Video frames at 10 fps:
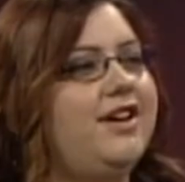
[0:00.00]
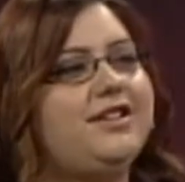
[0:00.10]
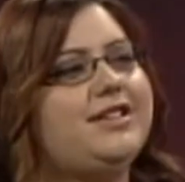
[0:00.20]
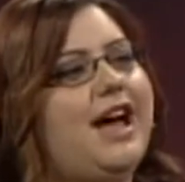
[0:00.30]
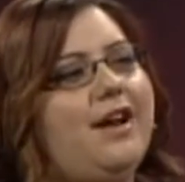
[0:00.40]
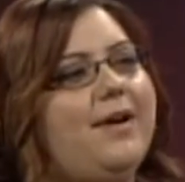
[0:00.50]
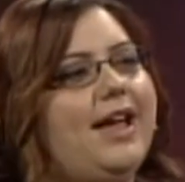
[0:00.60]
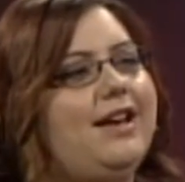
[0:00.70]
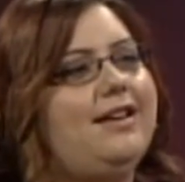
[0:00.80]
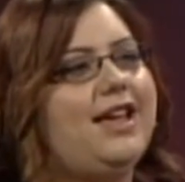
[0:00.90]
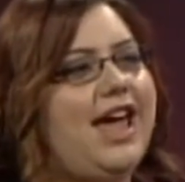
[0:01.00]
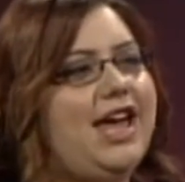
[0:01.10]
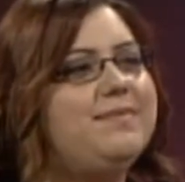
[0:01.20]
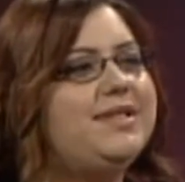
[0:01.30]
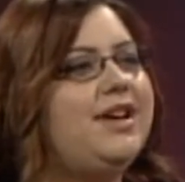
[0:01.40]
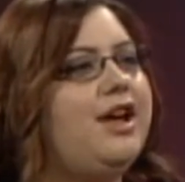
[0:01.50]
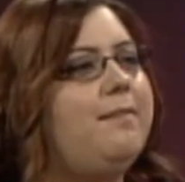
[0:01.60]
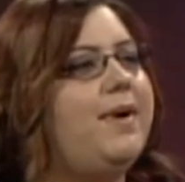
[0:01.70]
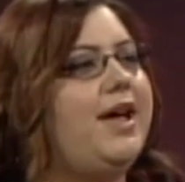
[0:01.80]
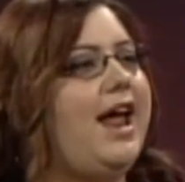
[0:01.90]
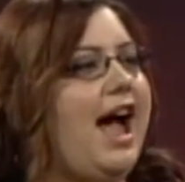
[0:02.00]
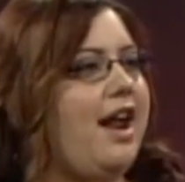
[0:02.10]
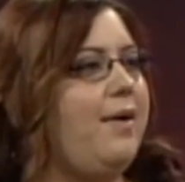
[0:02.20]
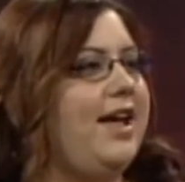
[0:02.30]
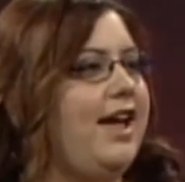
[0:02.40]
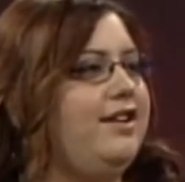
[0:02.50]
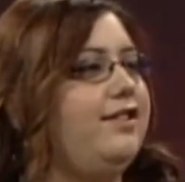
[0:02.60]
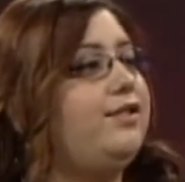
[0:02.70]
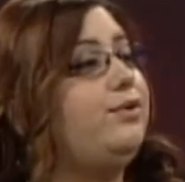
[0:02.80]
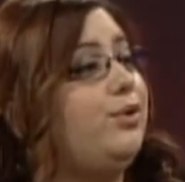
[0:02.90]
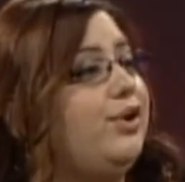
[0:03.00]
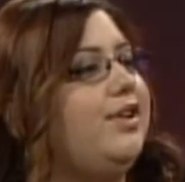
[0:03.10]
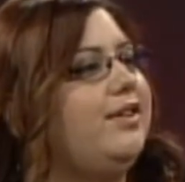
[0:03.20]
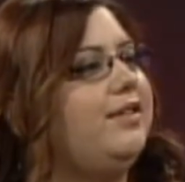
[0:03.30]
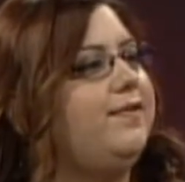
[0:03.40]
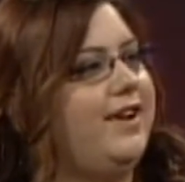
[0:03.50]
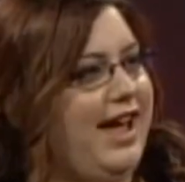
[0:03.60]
just how do I get into games, but how do I get into school for games?